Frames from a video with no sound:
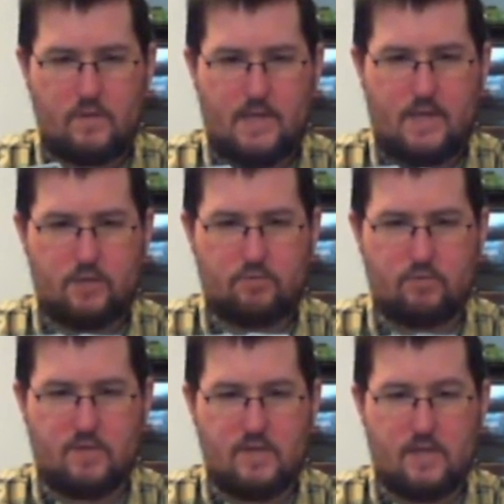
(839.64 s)
extra
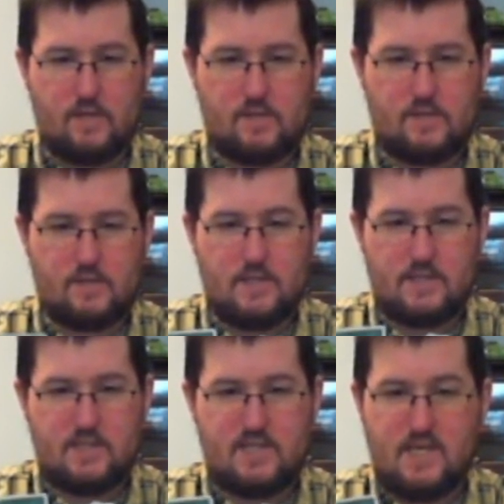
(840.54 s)
things because he's
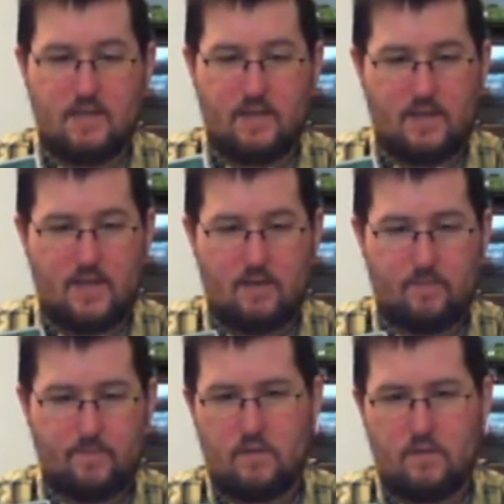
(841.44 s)
sneaky like that.
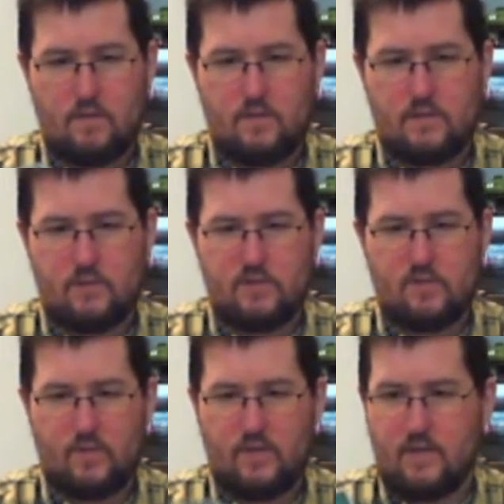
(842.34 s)
So he's going to
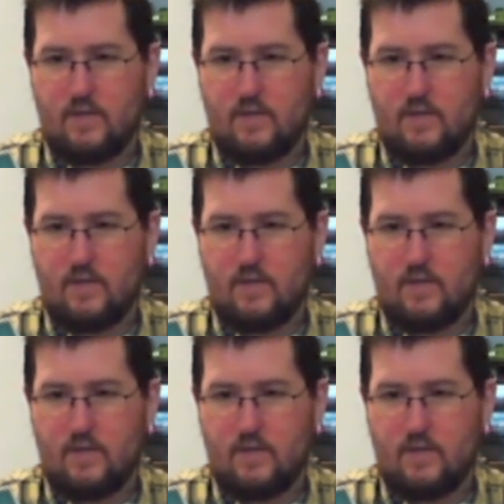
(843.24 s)
play